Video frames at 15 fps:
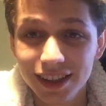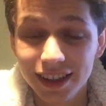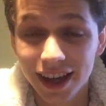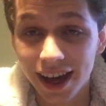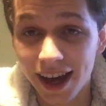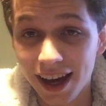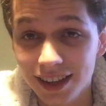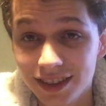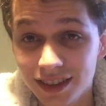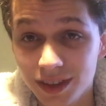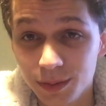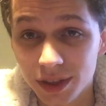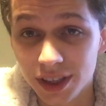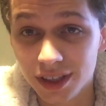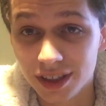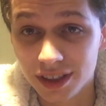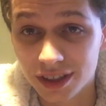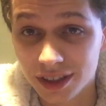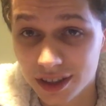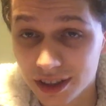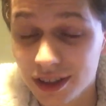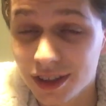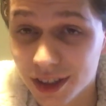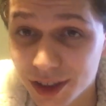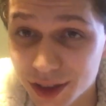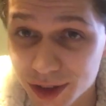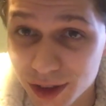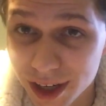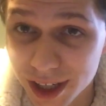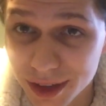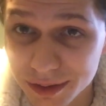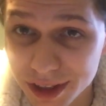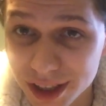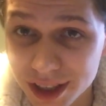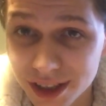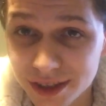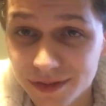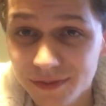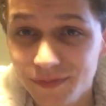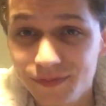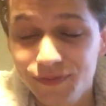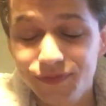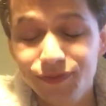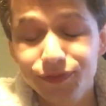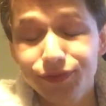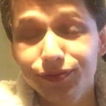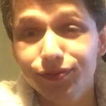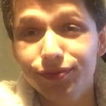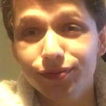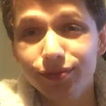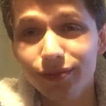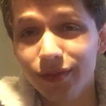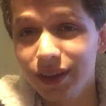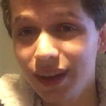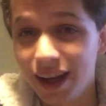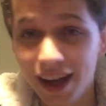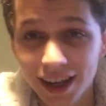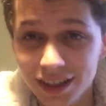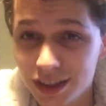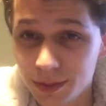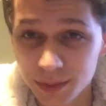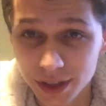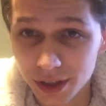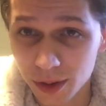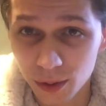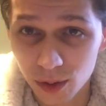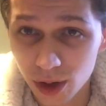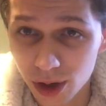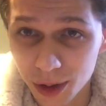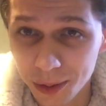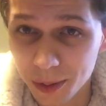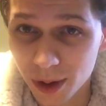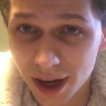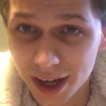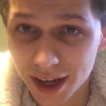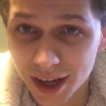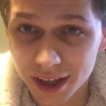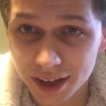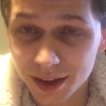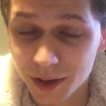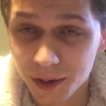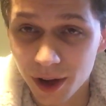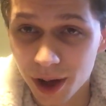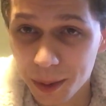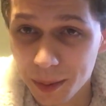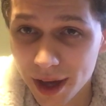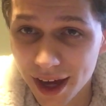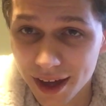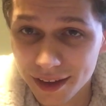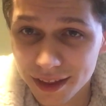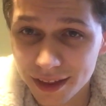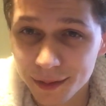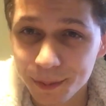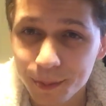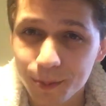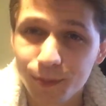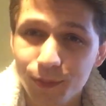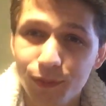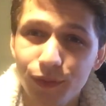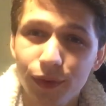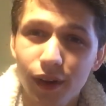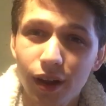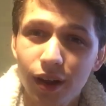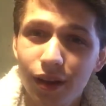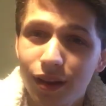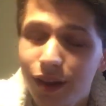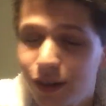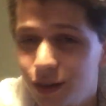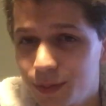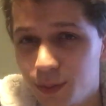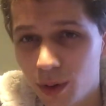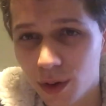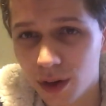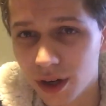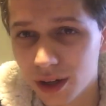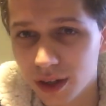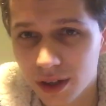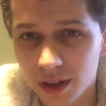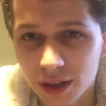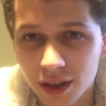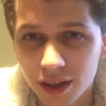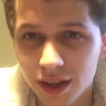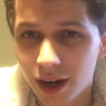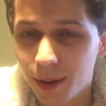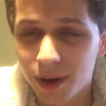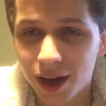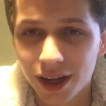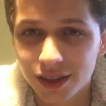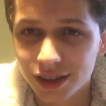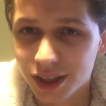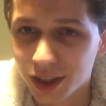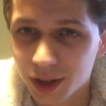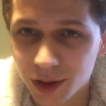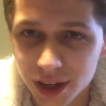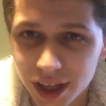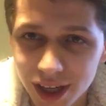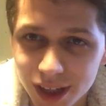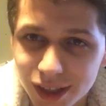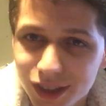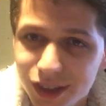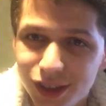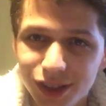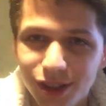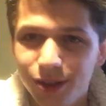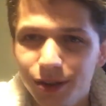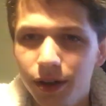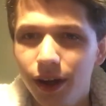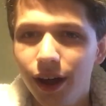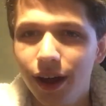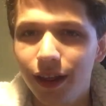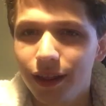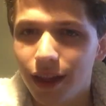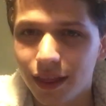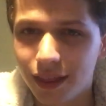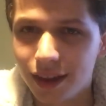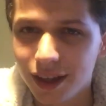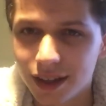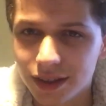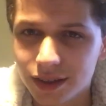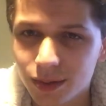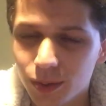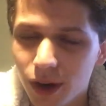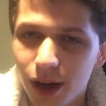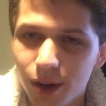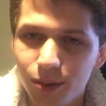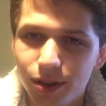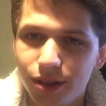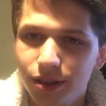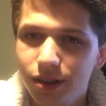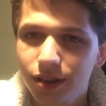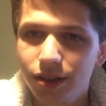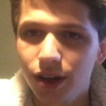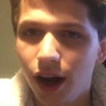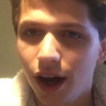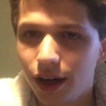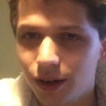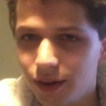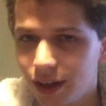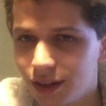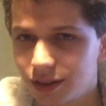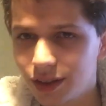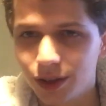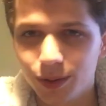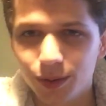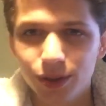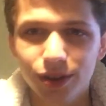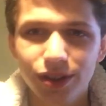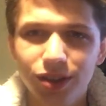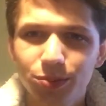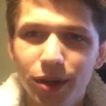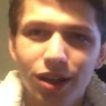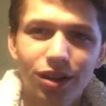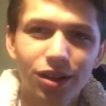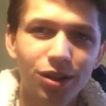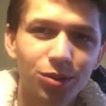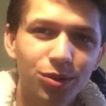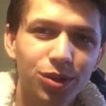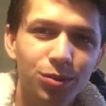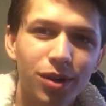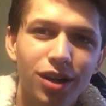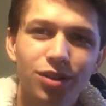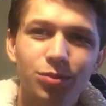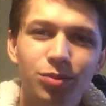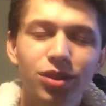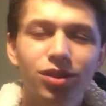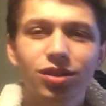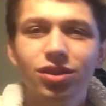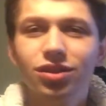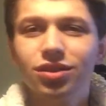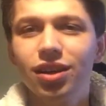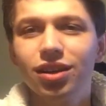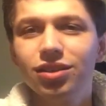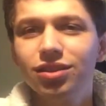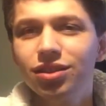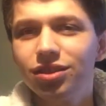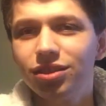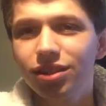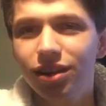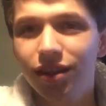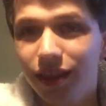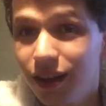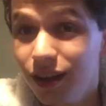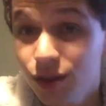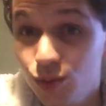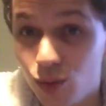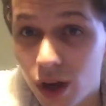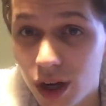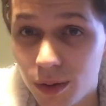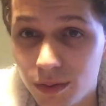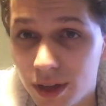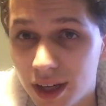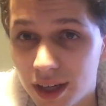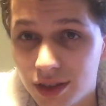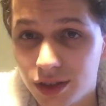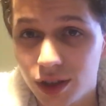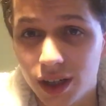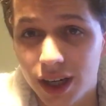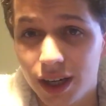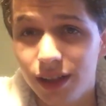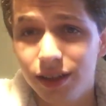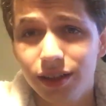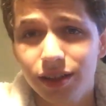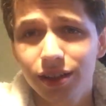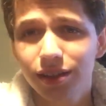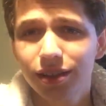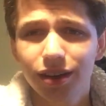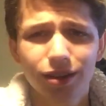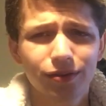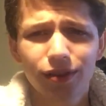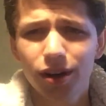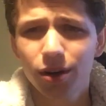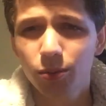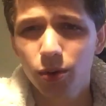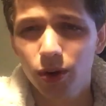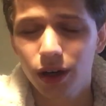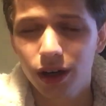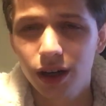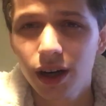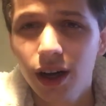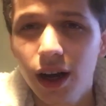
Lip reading: That has to be the constrained vision. That has to be the wrong way, the wrong path. There's more that our minds can create and to do than this. Why would God create such a world, especially when the possibilities that exist in this realm that is created are far more?